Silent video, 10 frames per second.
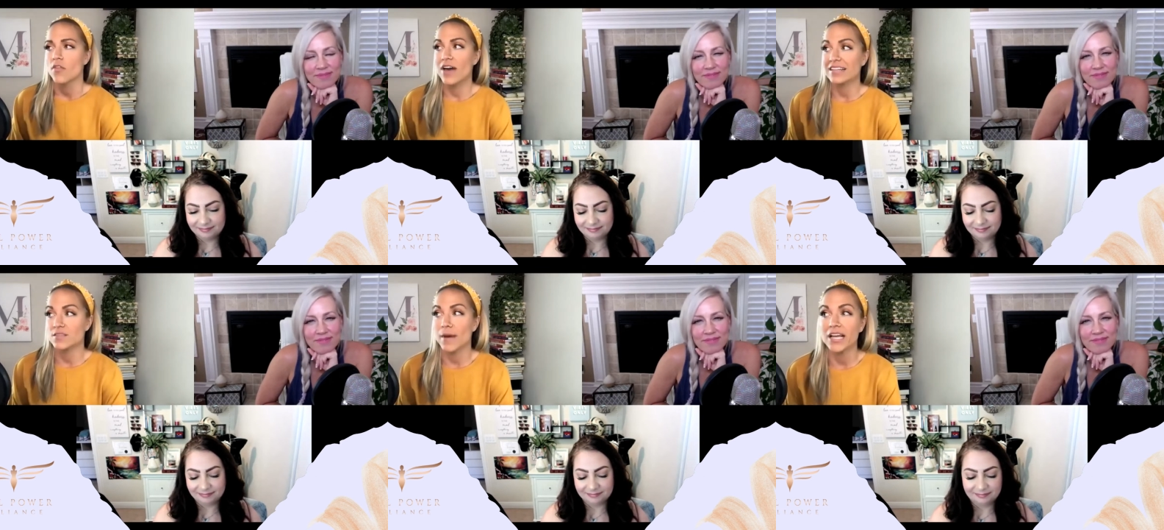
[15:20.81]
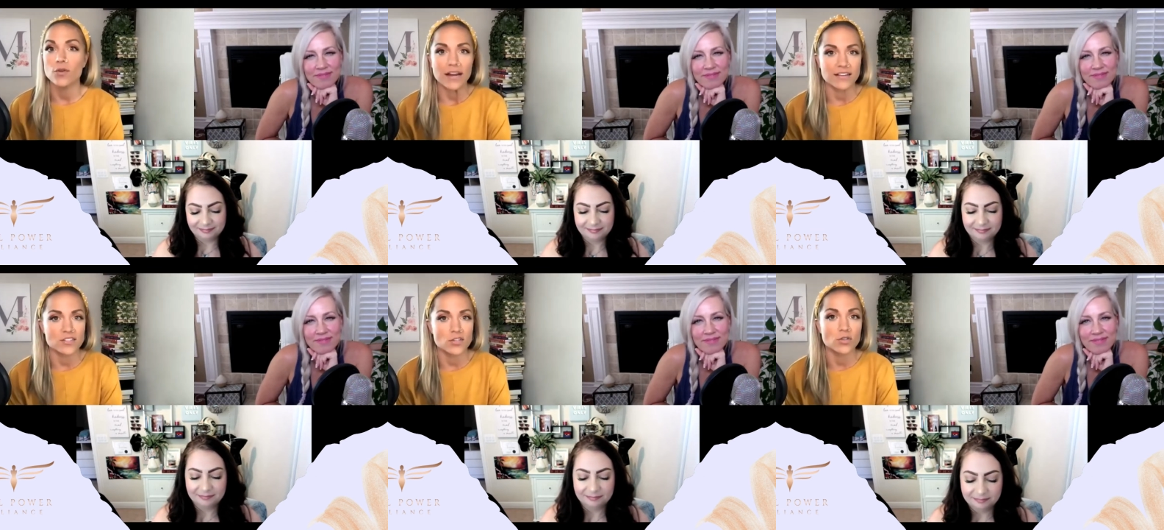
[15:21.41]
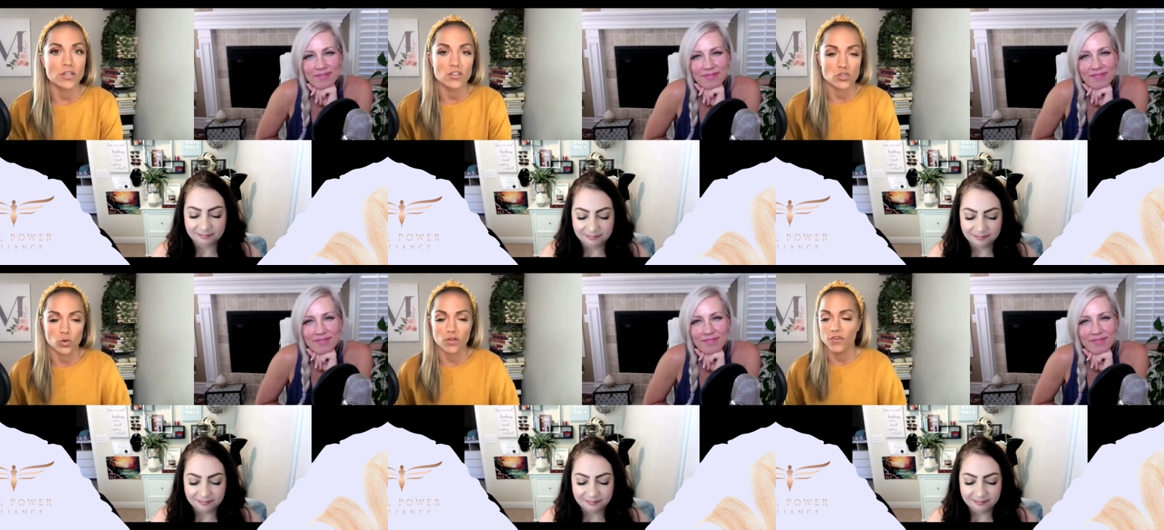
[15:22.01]
Speaker 1: that's my gratitude in the
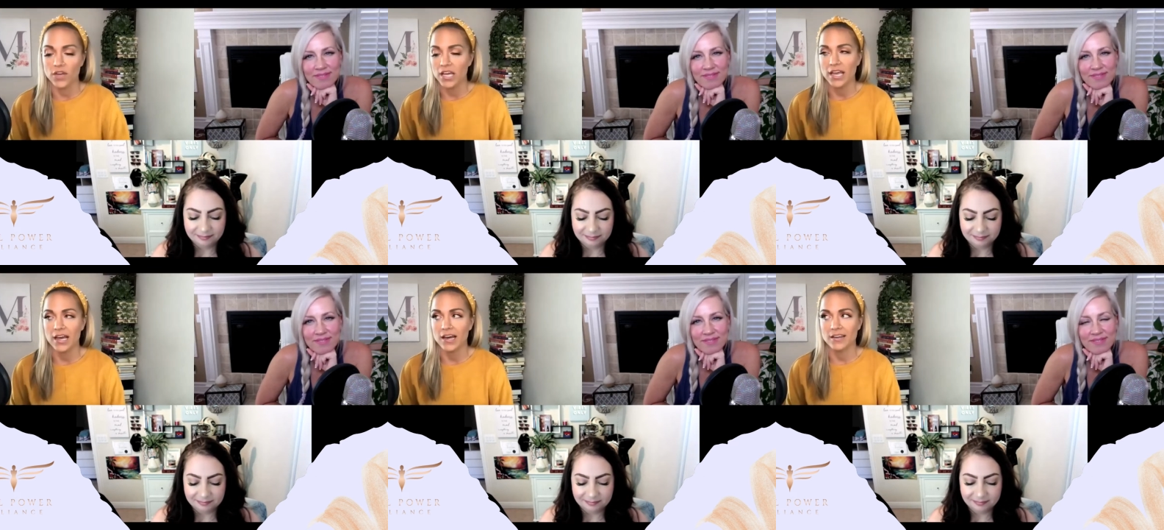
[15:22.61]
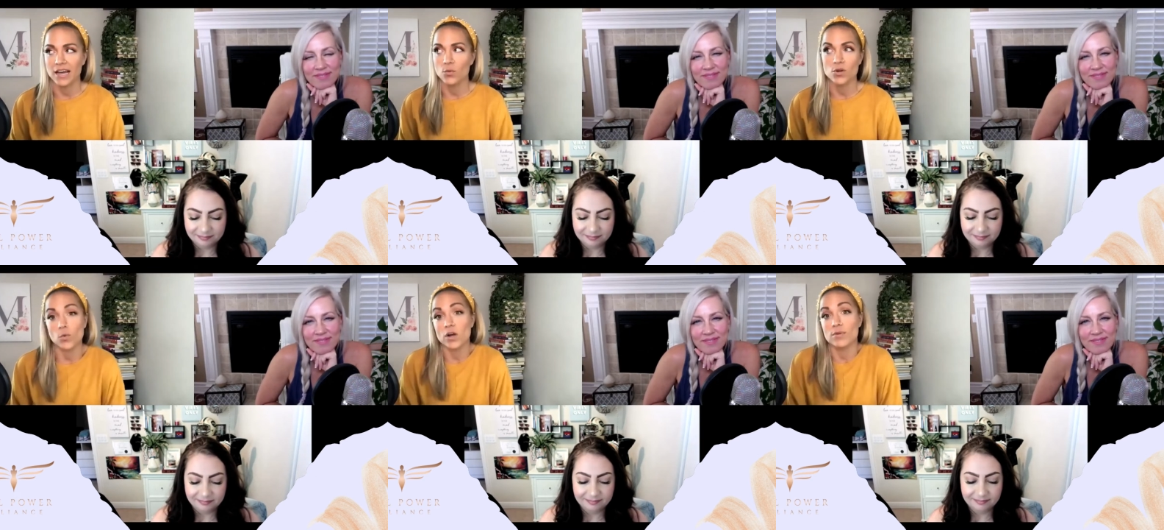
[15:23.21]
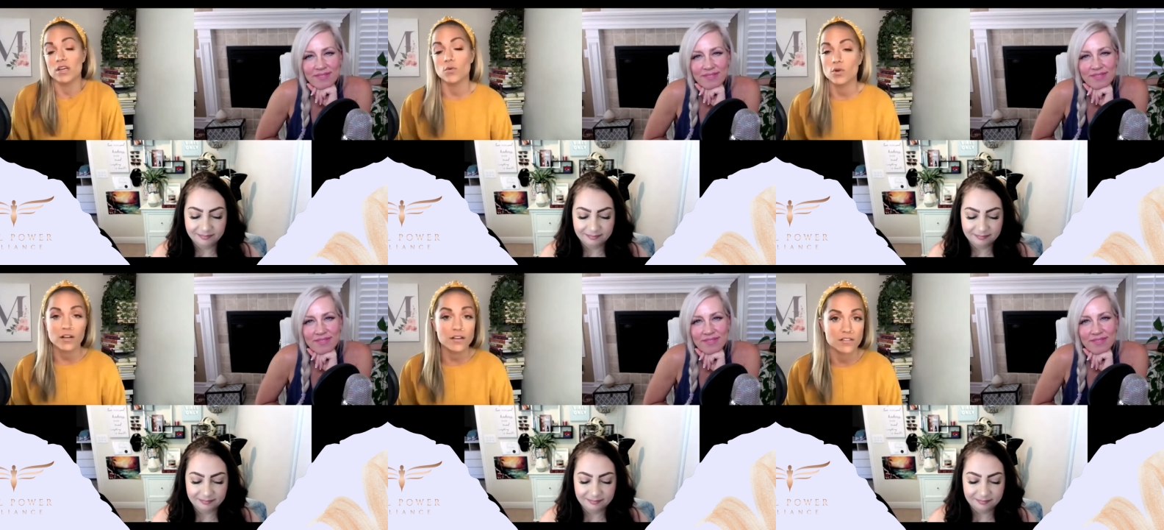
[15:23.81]
short of it. And I wouldn't want to be
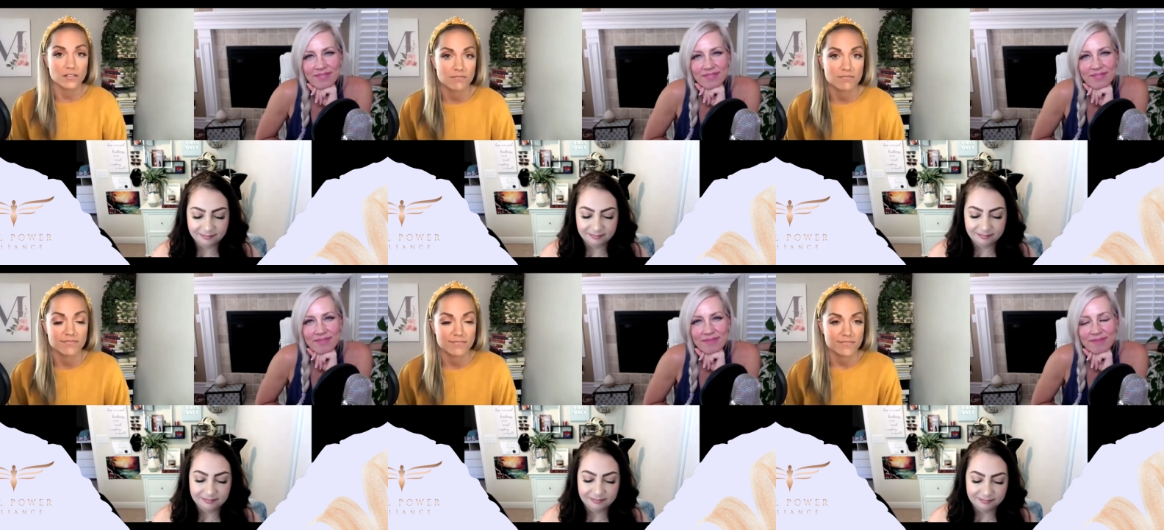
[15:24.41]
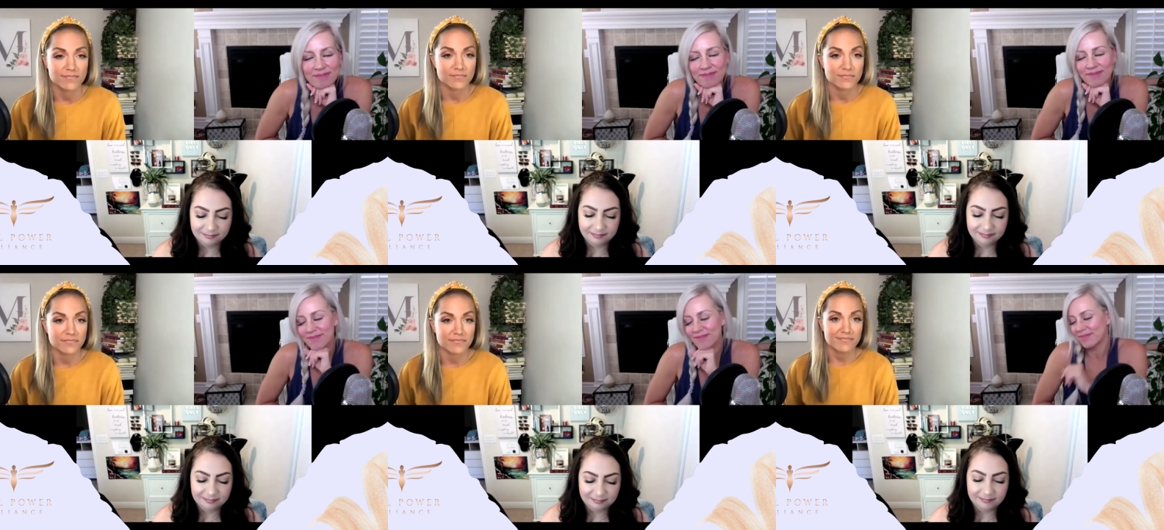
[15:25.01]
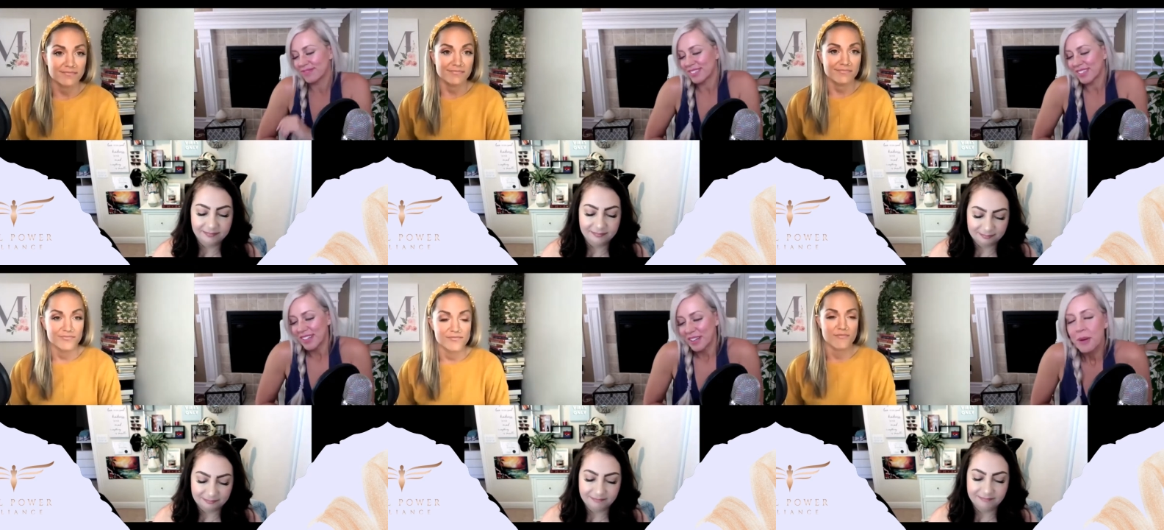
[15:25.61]
anywhere else.
Speaker 2: Mm.
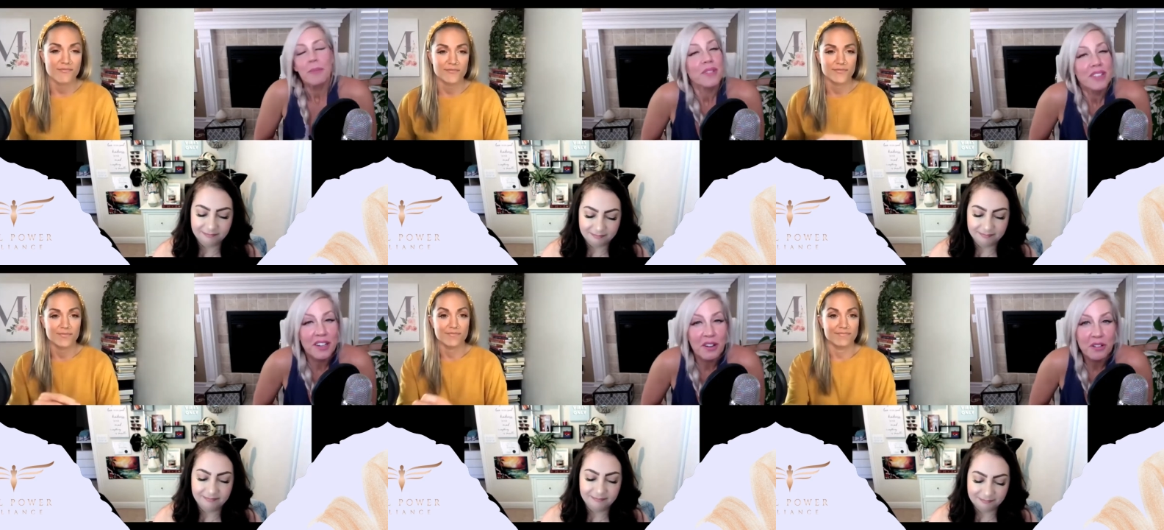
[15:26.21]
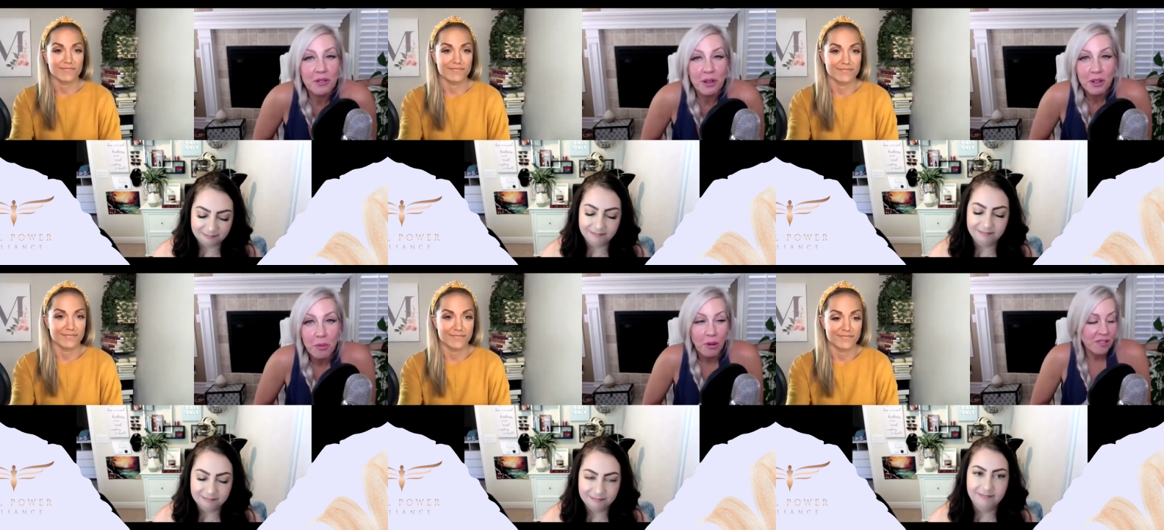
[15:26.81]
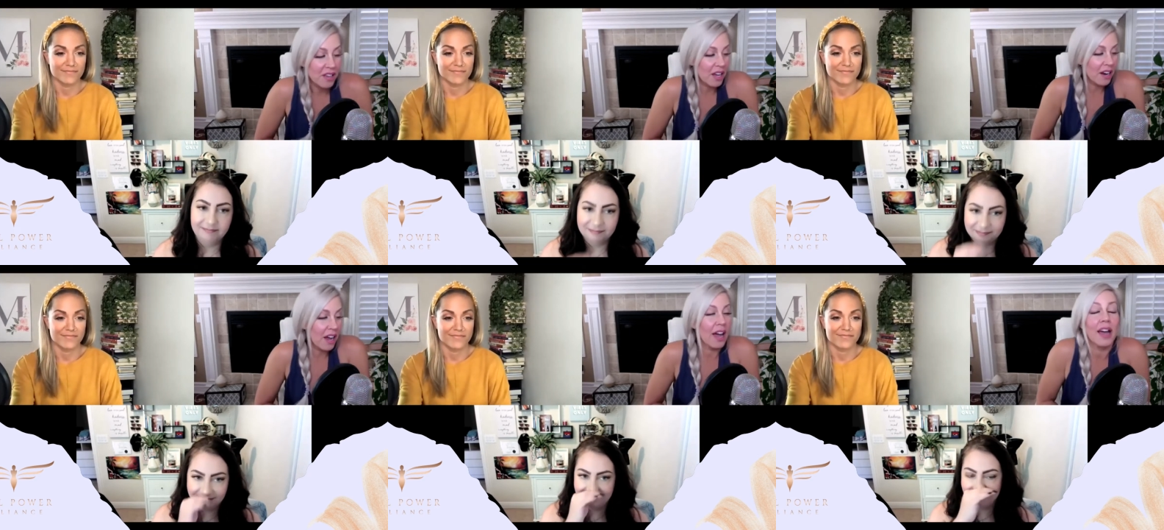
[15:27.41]
Ditto to what you both
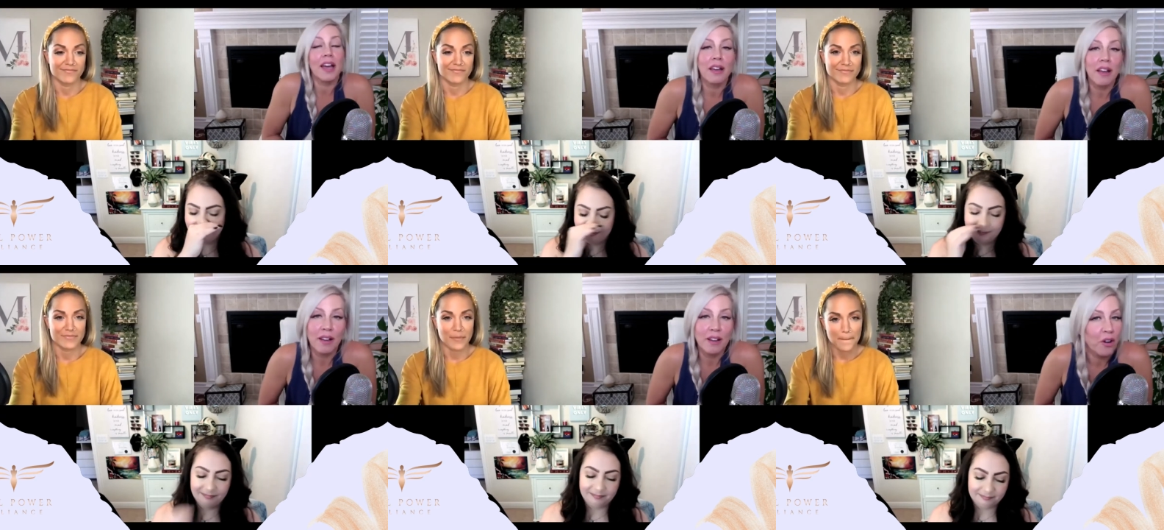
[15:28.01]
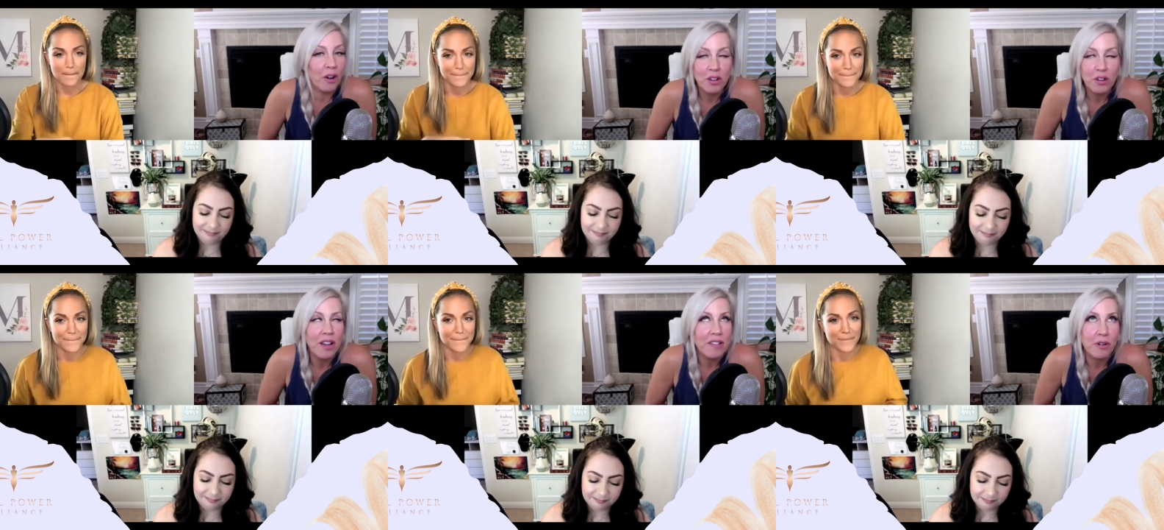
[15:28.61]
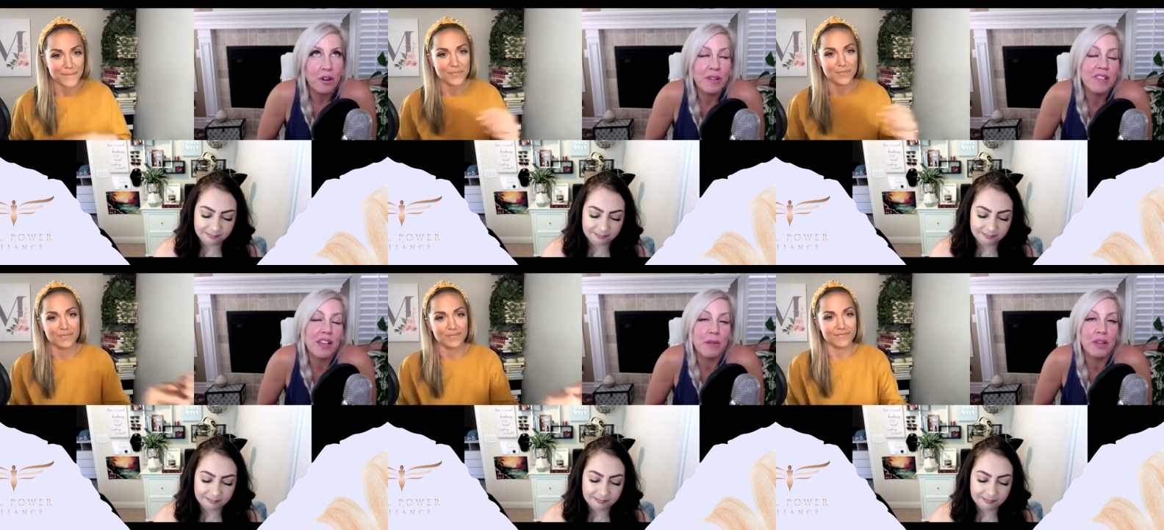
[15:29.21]
said. I know you guys have
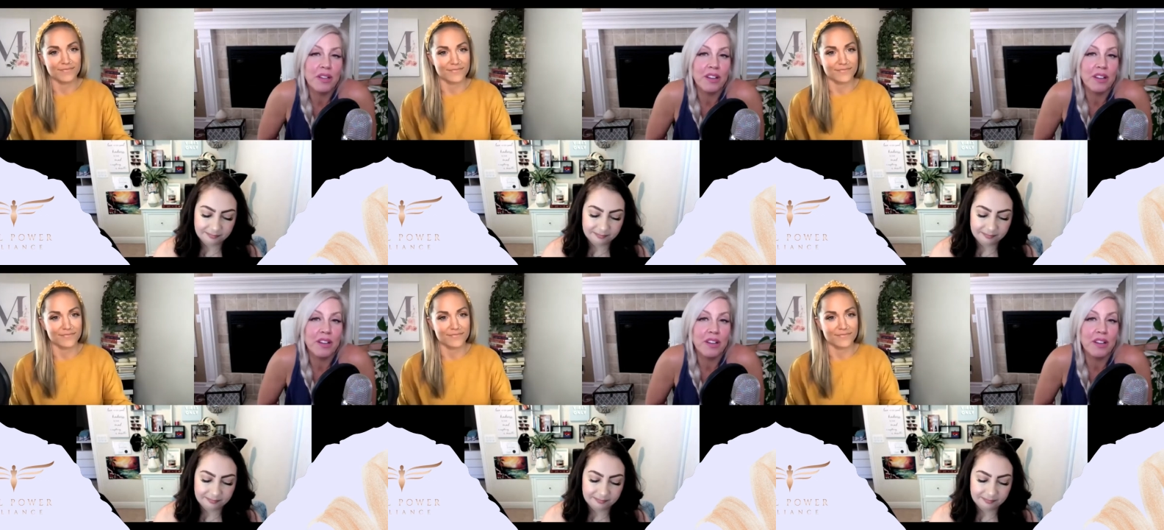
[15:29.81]
heard me say a